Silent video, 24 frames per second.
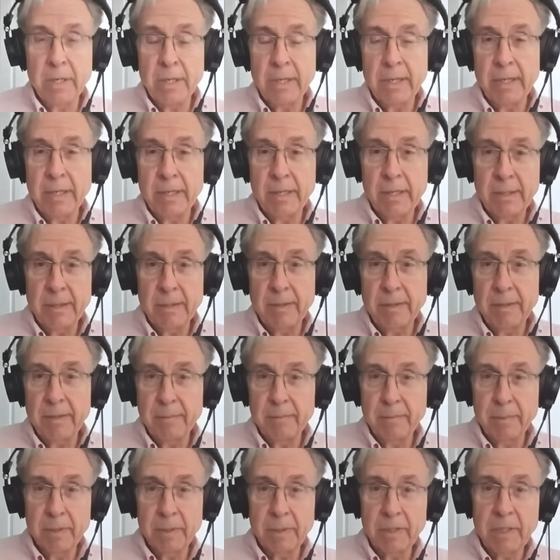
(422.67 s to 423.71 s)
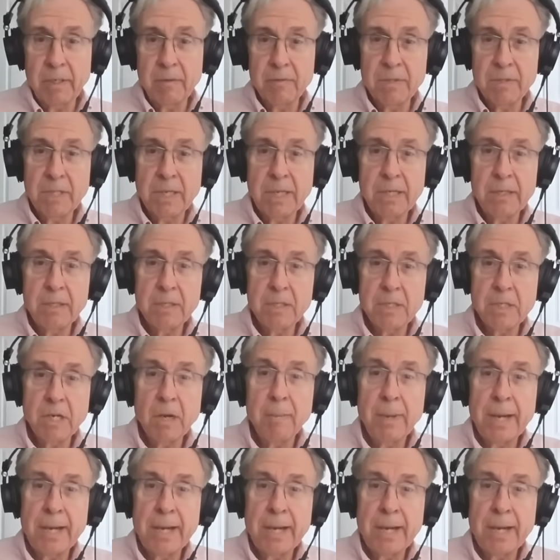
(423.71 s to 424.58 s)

uh, believes that some